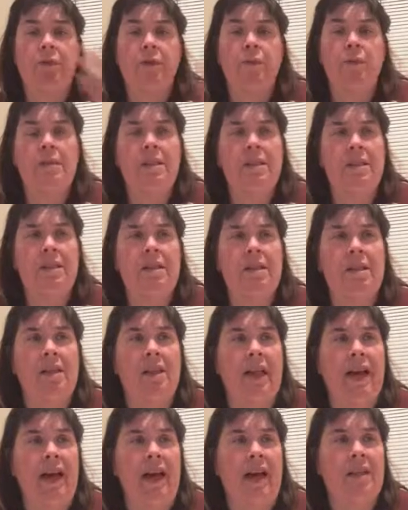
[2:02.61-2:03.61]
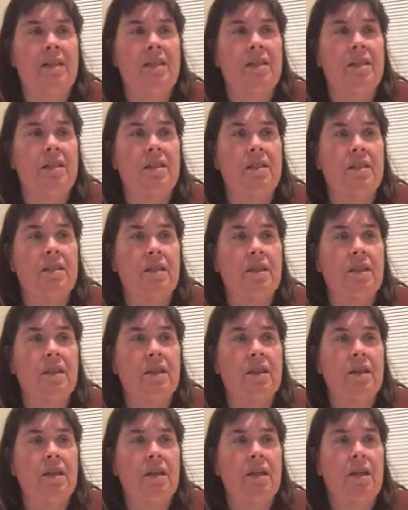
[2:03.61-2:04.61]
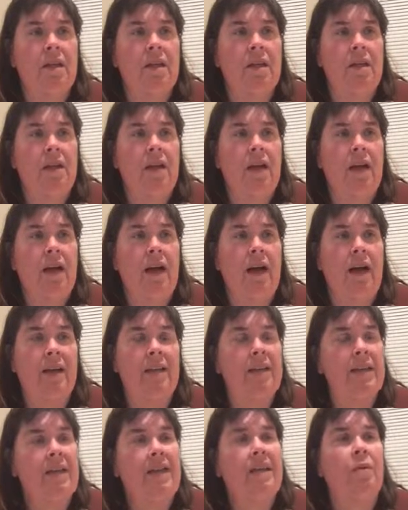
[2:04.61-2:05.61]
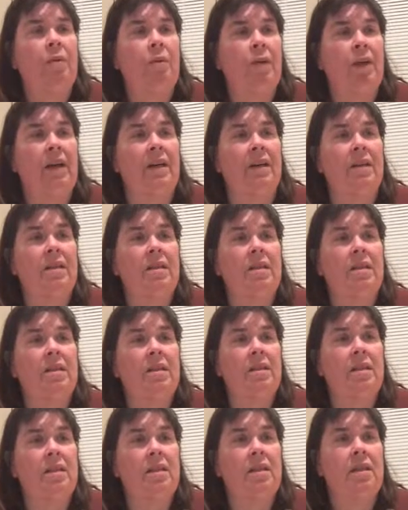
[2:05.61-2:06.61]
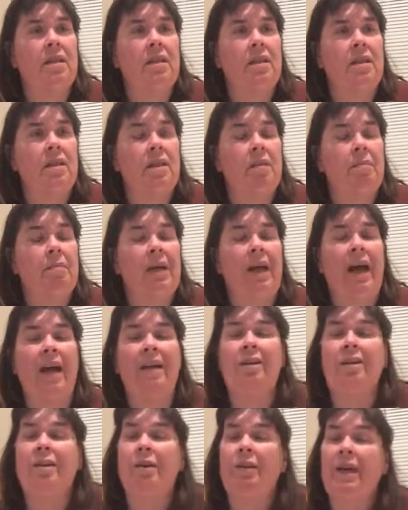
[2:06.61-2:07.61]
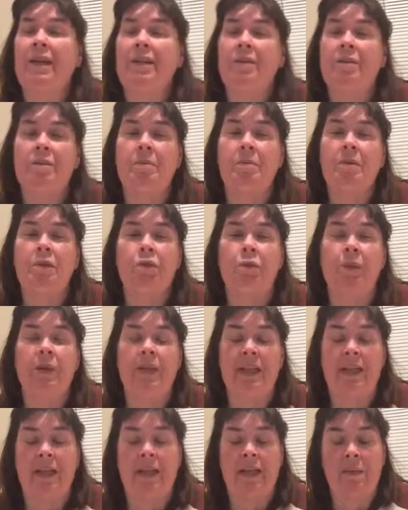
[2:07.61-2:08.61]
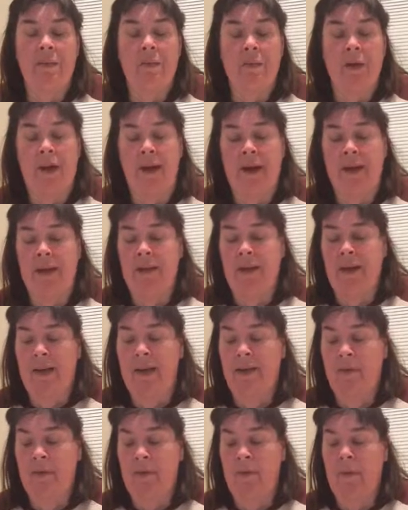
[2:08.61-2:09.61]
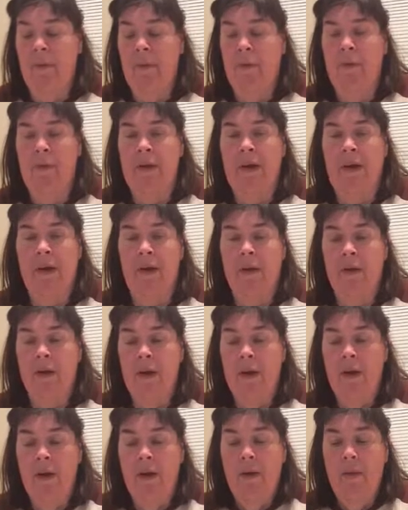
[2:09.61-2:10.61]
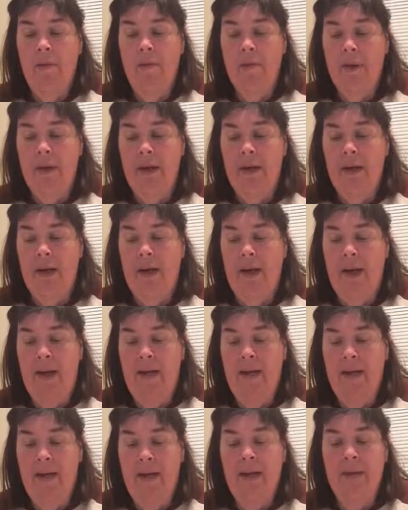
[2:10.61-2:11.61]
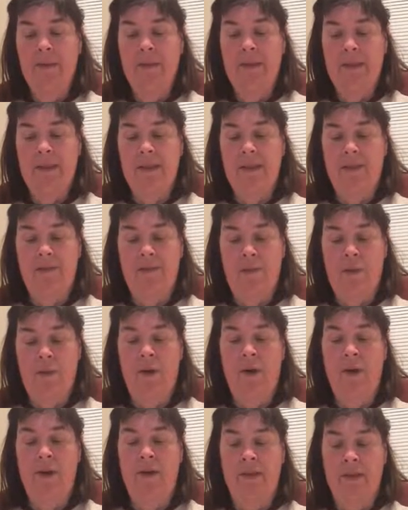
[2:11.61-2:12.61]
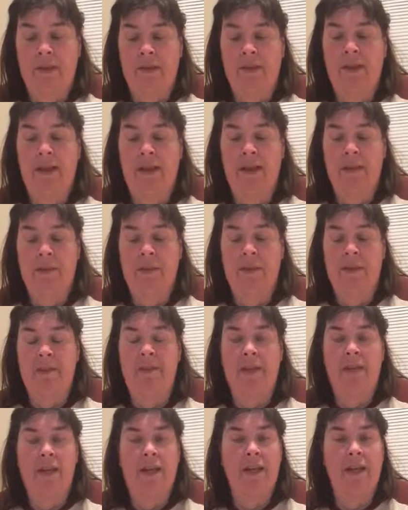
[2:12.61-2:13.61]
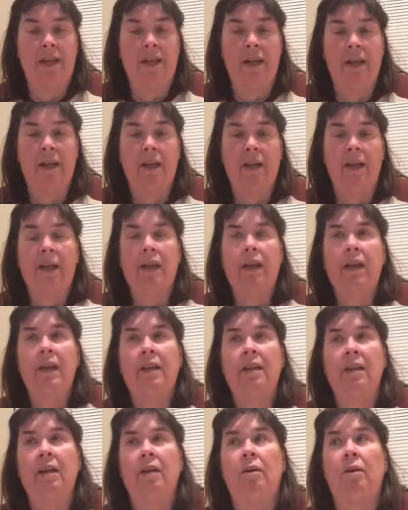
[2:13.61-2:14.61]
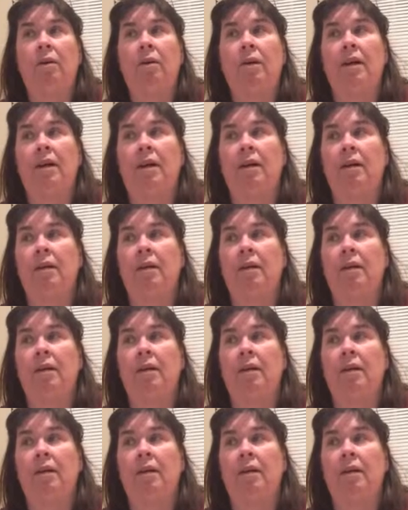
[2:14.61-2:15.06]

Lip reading: if it was in this class. I think it was, but I don't know. I do so much reading anymore. I don't remember now. But I think it was for this class specifically that, you know,